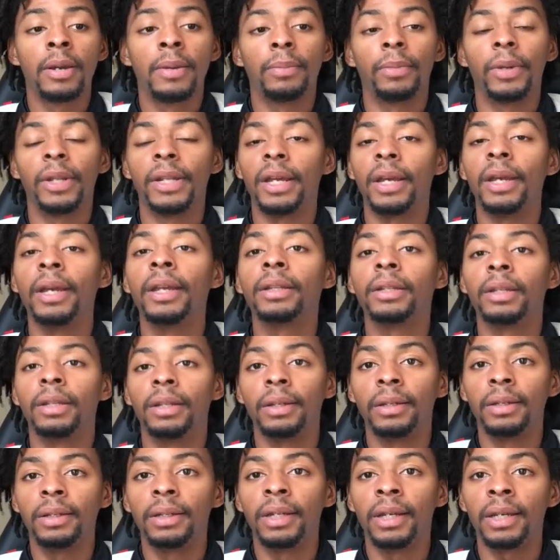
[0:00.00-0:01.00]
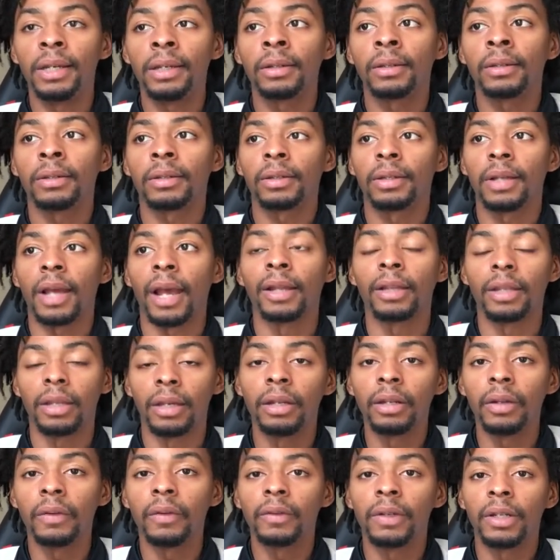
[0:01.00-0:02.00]
but at the
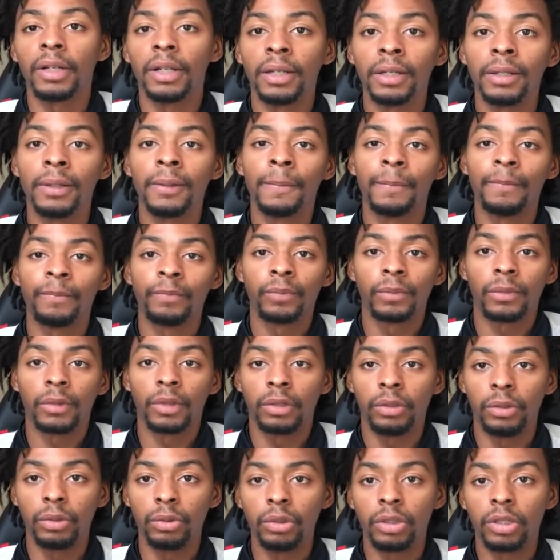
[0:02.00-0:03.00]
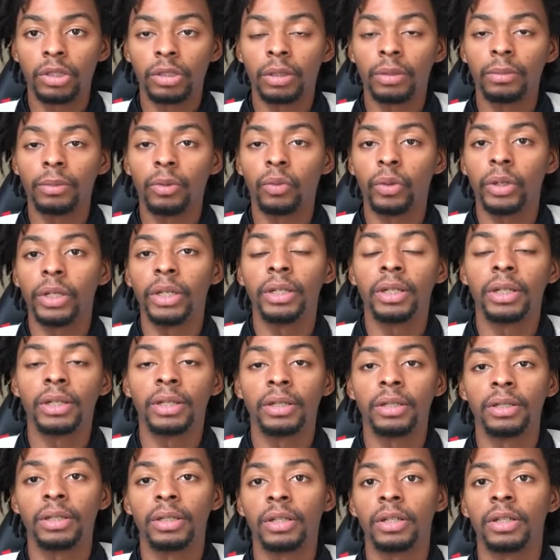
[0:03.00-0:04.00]
end of the day, you determine what he
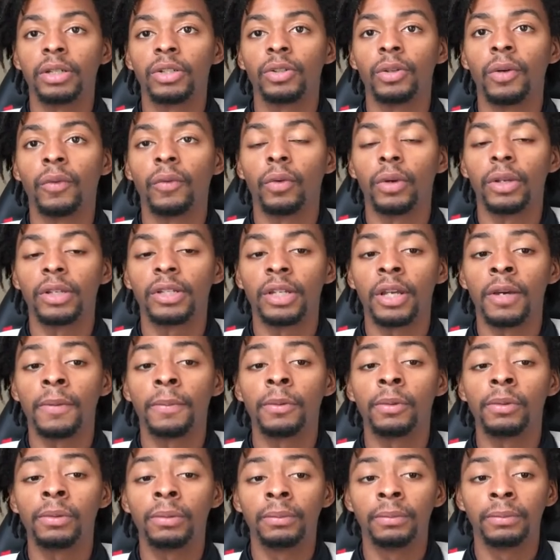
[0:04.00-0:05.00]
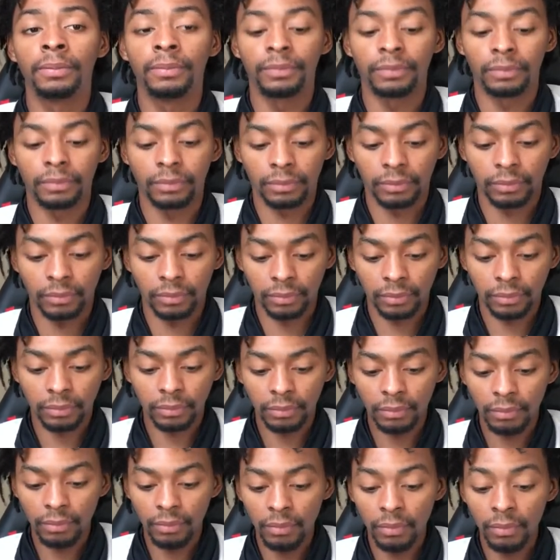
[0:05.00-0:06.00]
does. So for example,
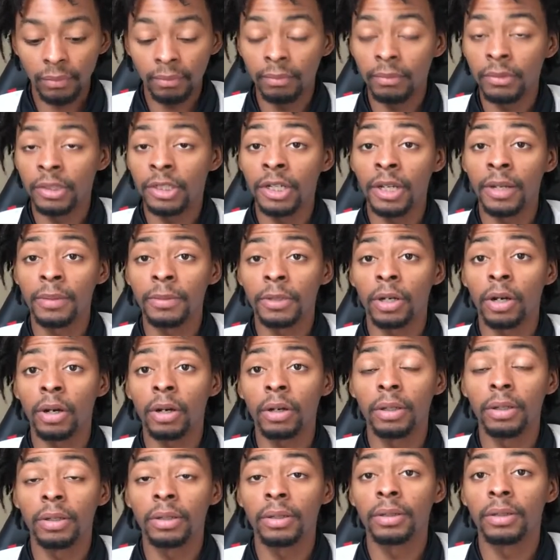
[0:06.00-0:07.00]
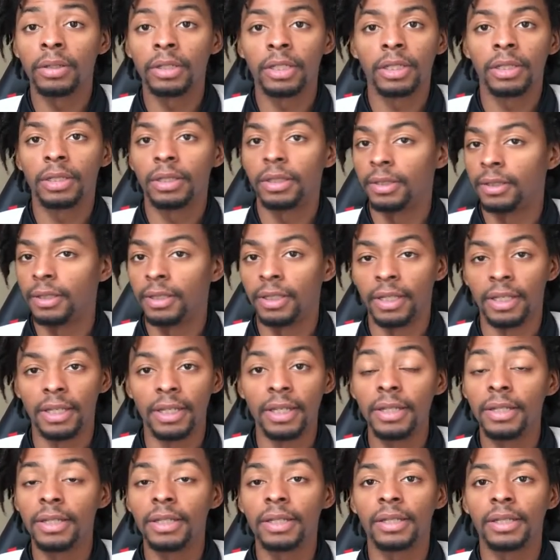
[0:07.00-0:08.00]
James Harden, the
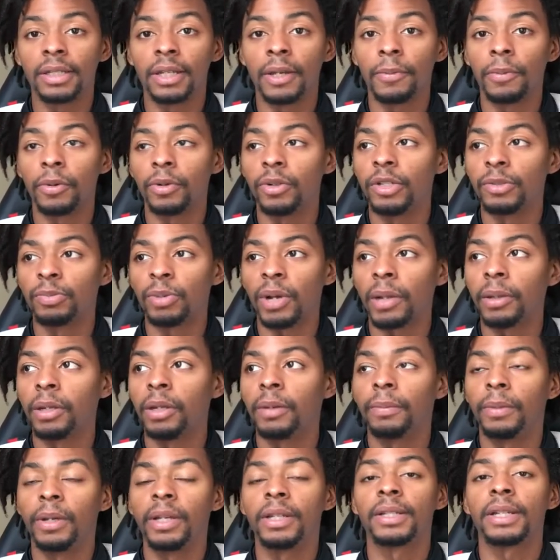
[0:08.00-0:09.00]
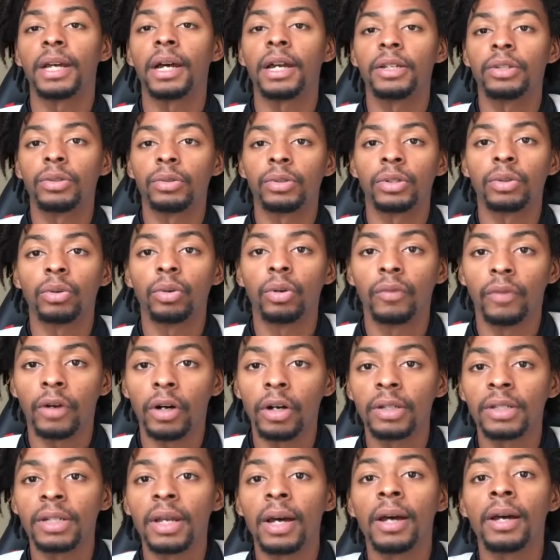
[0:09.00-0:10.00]
easy example, he's probably the best ISO scorer of
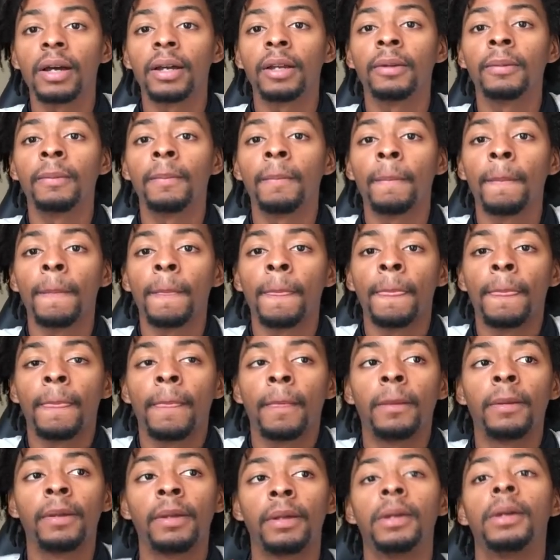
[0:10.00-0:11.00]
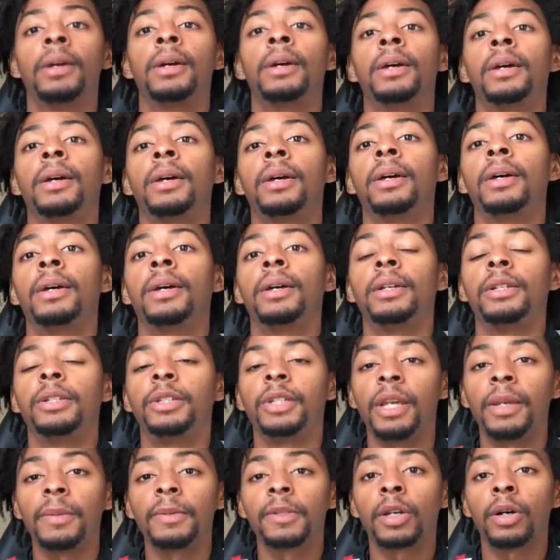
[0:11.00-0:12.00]
all time.
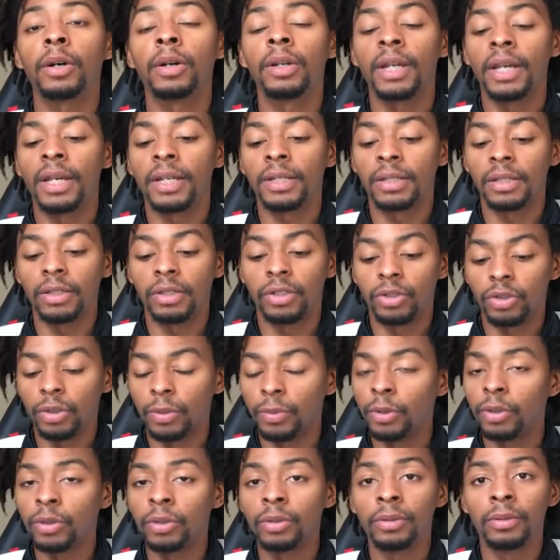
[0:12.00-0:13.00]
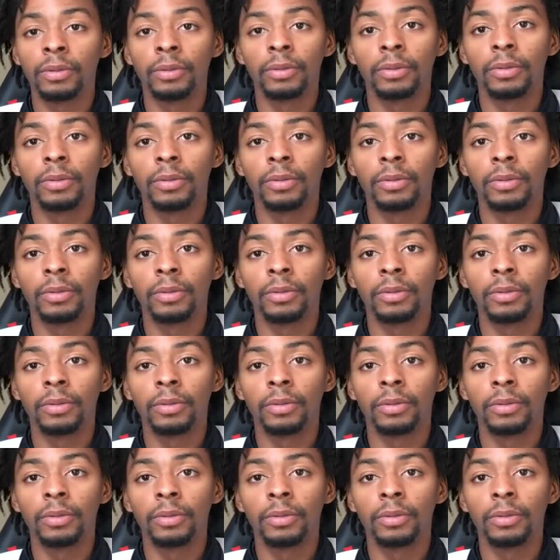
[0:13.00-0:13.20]
James Harden has the dribble,